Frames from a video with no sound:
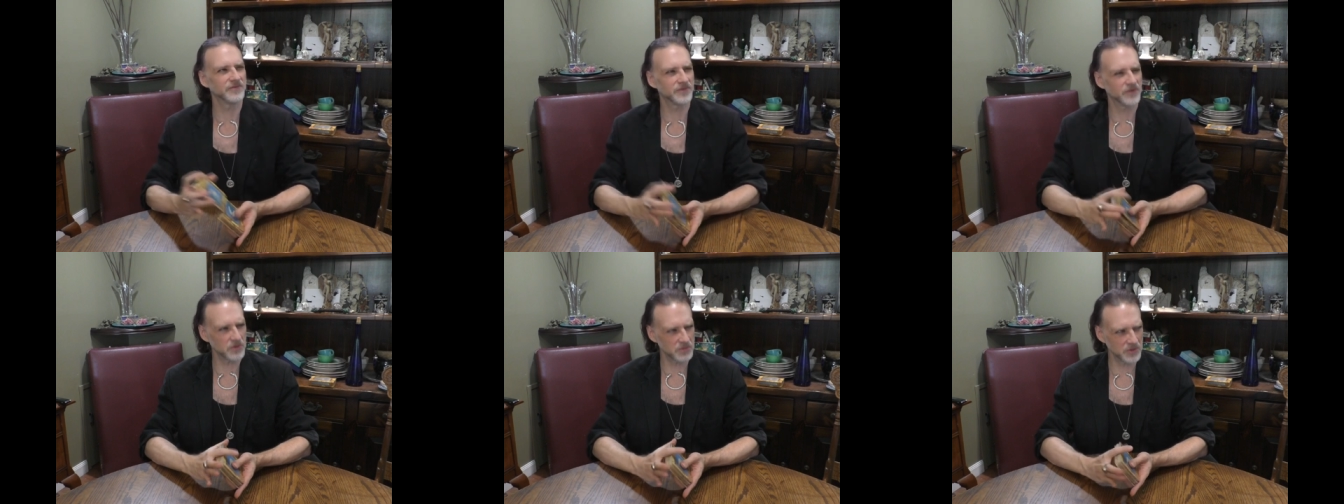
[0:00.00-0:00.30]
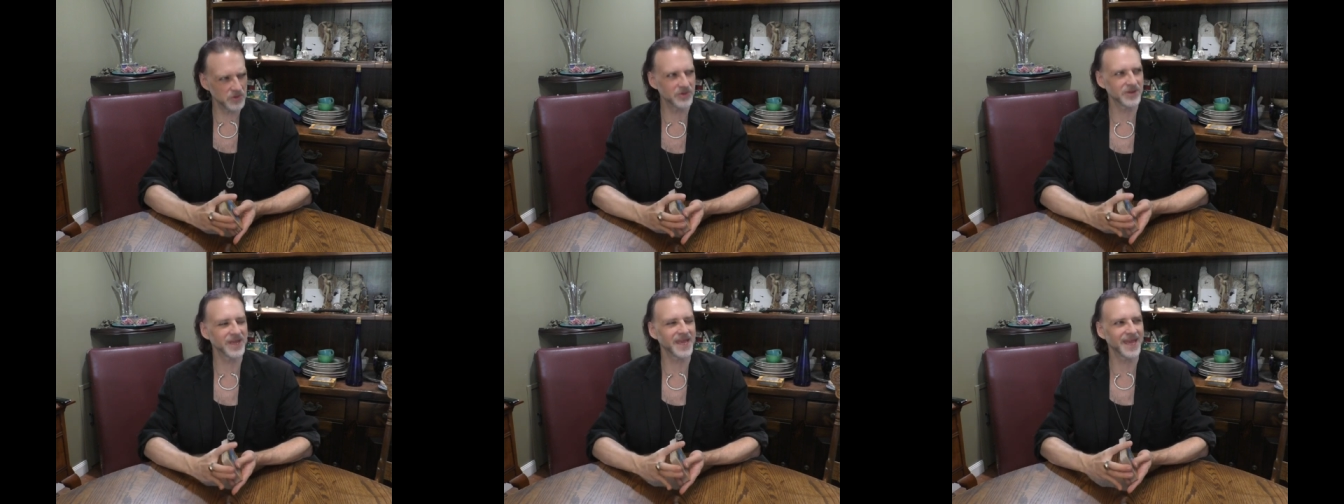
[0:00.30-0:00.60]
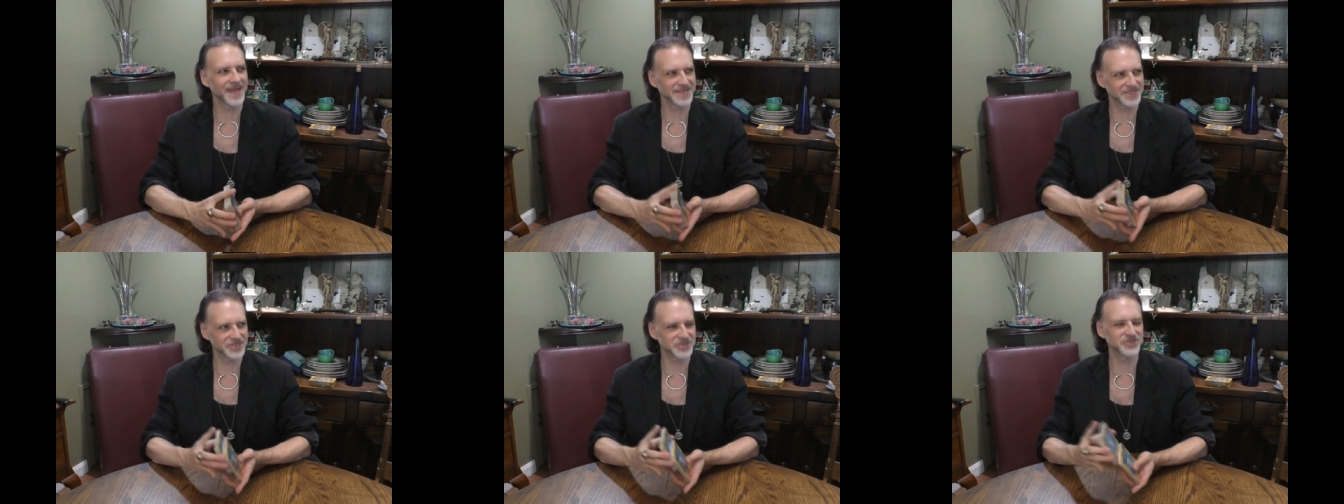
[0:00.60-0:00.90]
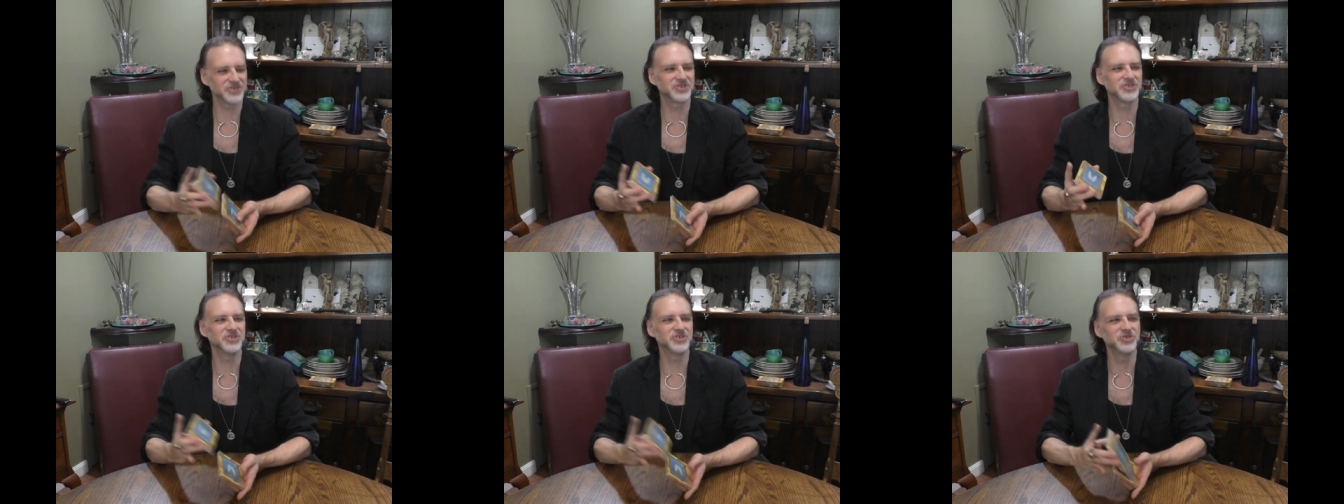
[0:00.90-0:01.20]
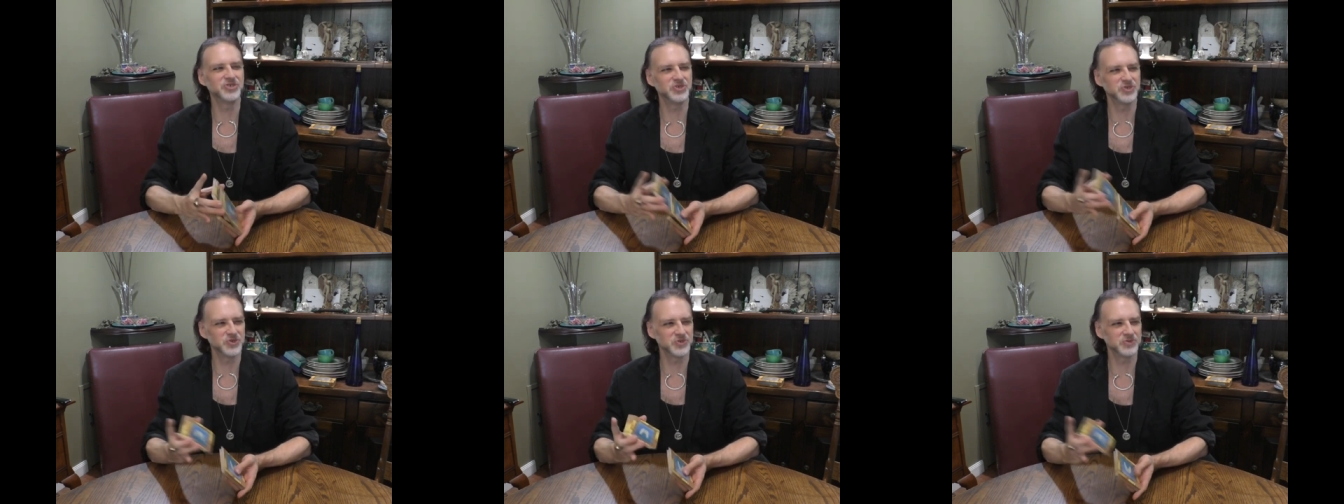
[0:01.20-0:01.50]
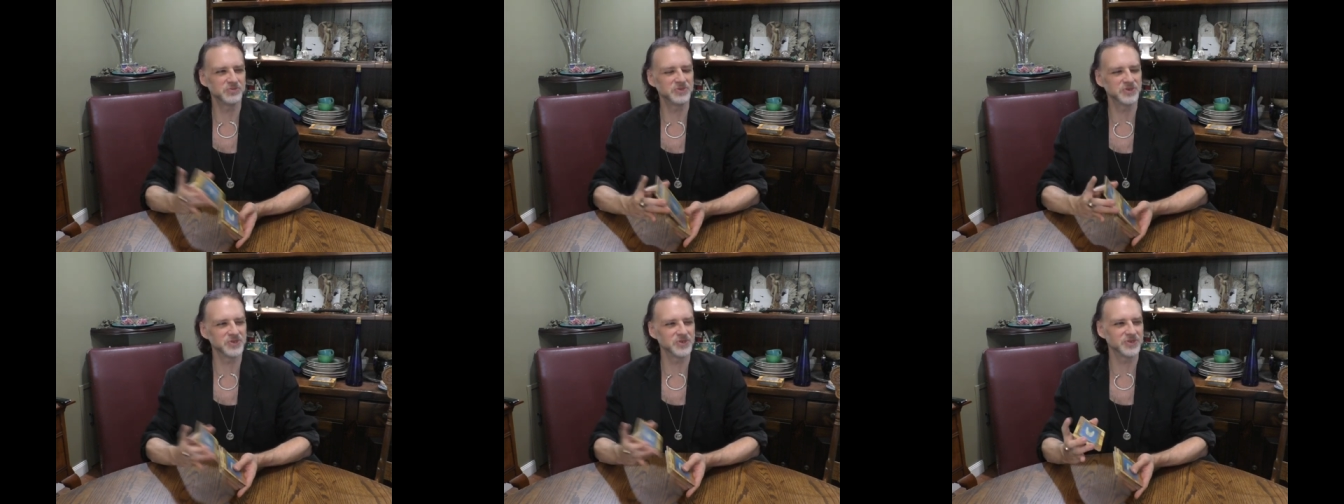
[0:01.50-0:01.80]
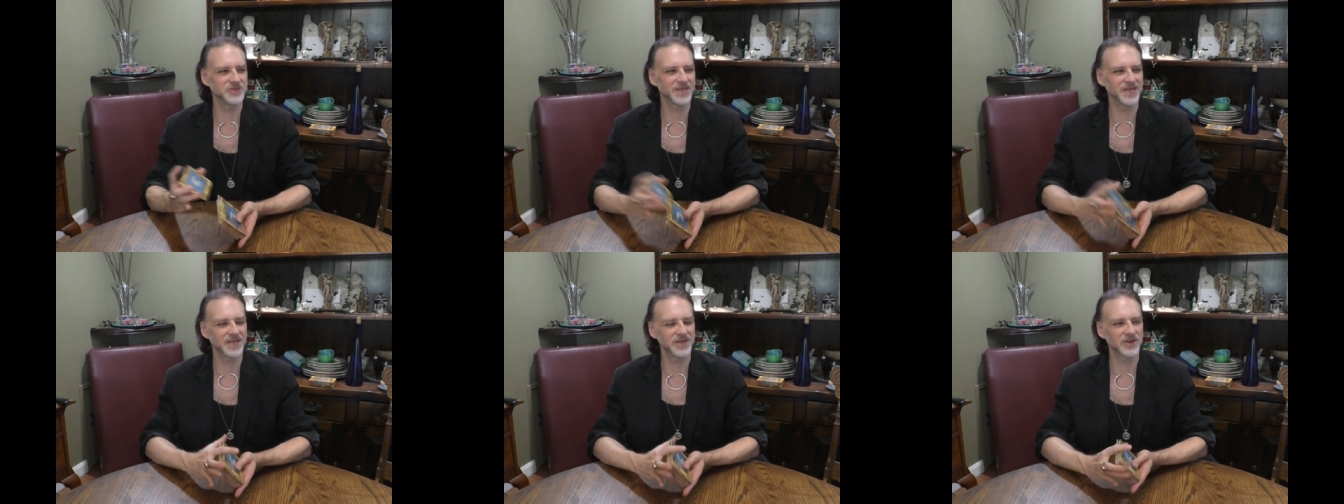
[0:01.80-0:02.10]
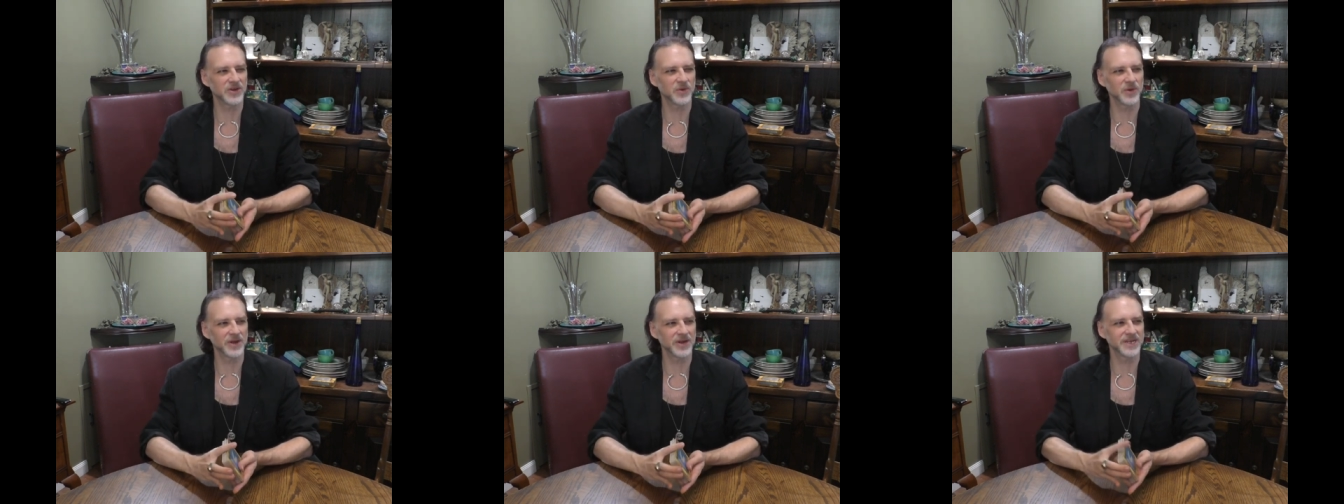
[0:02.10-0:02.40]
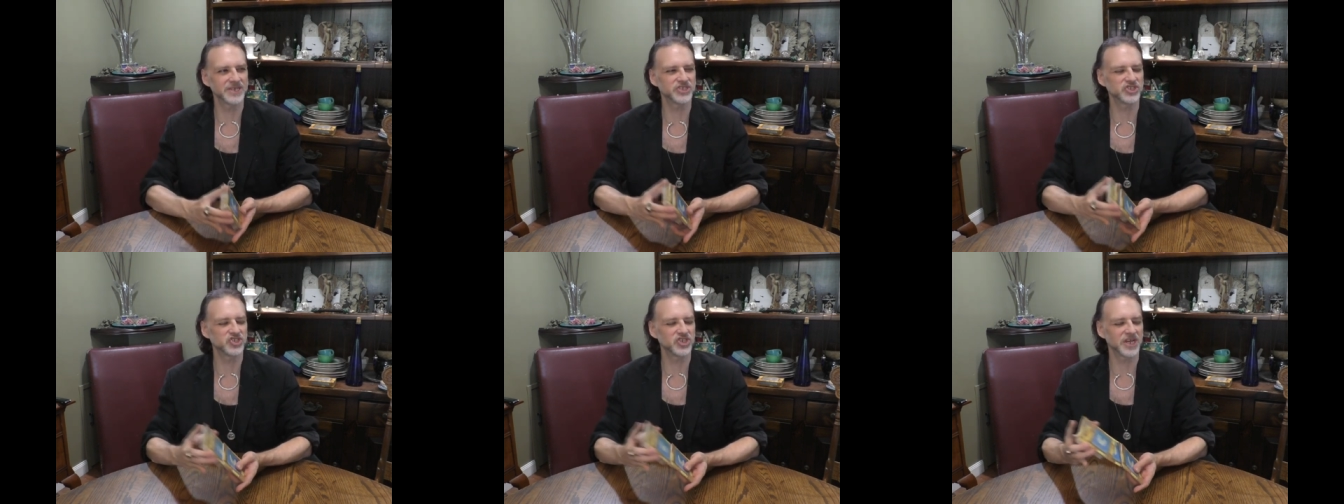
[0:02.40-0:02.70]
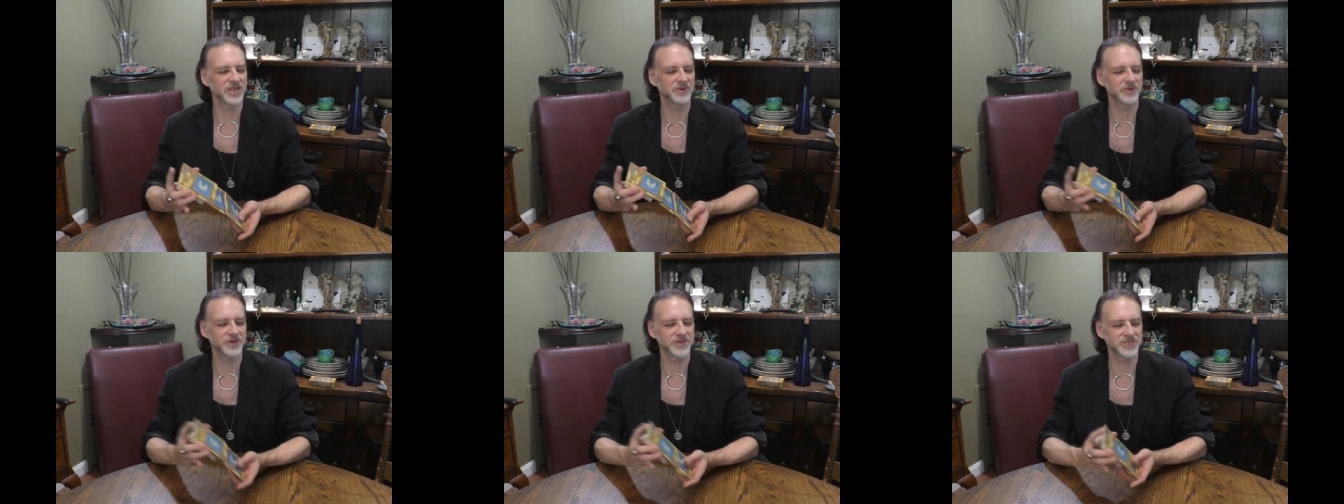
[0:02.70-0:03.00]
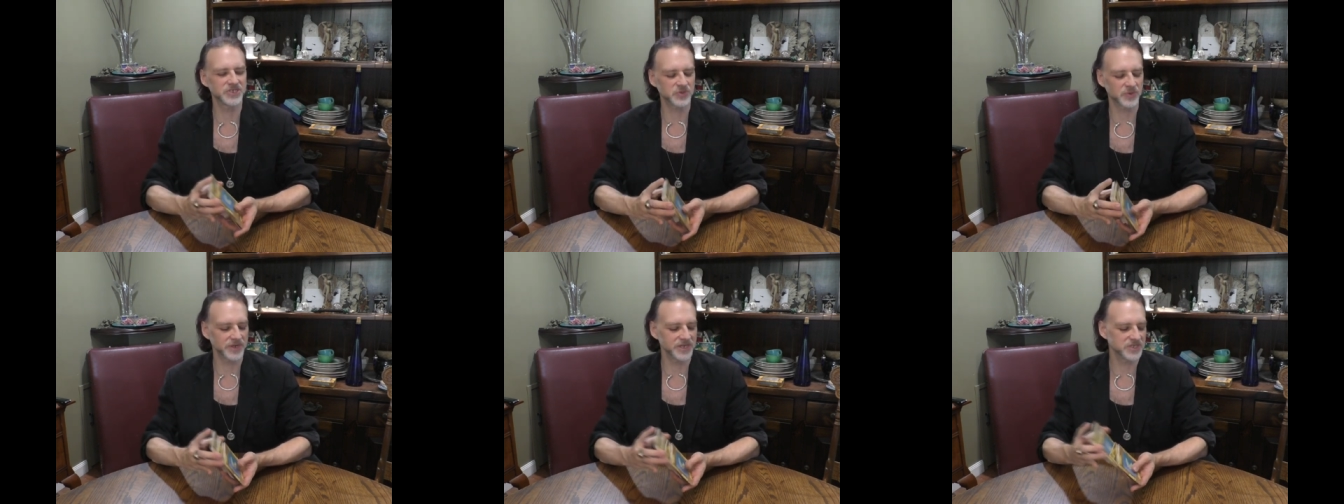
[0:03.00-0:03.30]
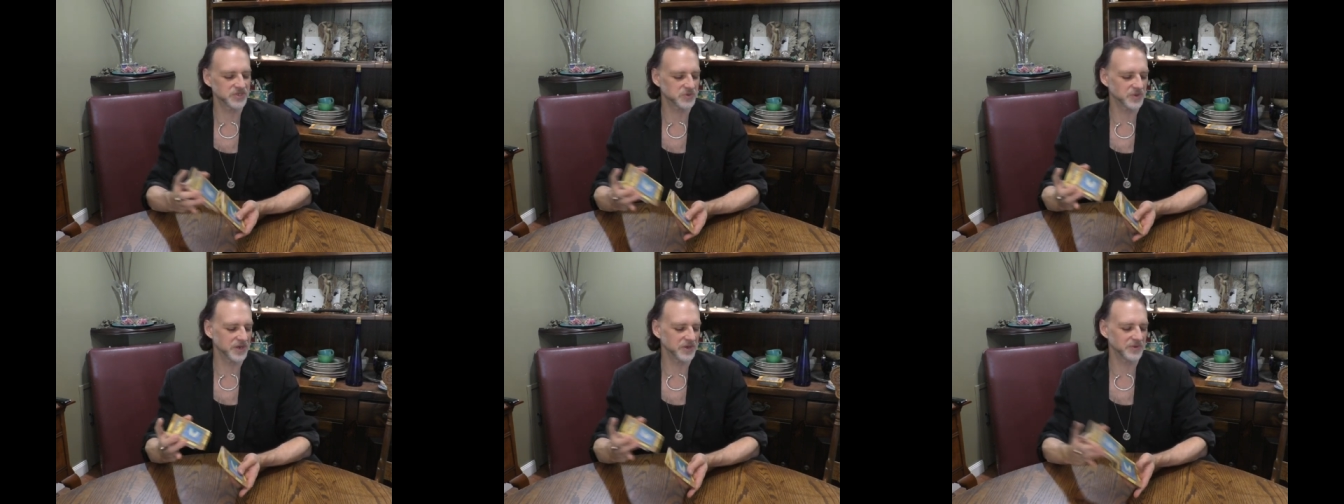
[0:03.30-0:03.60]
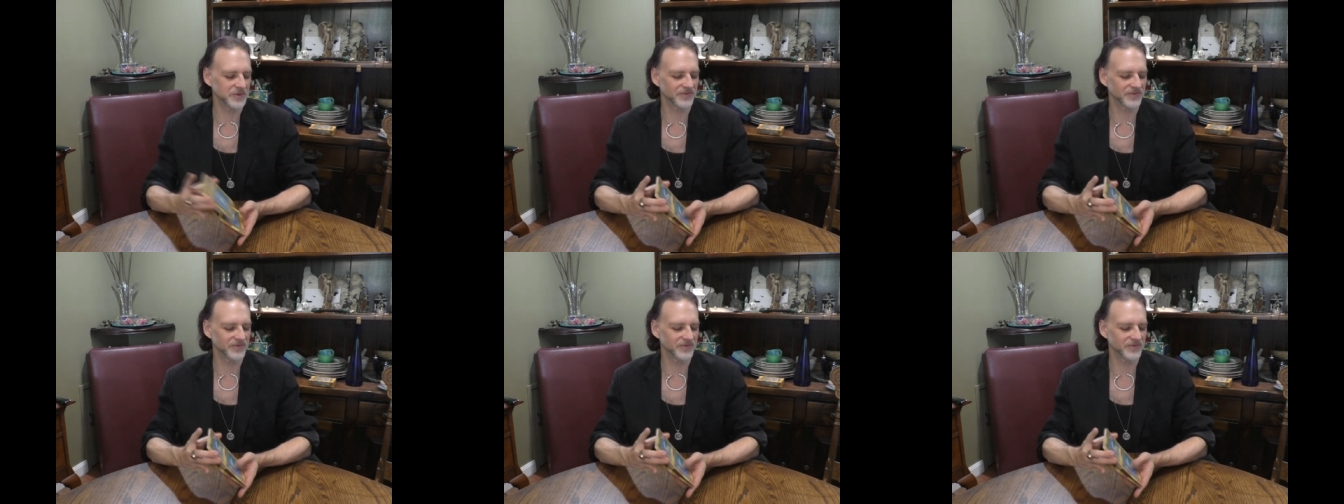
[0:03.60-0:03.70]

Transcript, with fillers: full moon in Cancer to new moon in Aquarius, January 2020?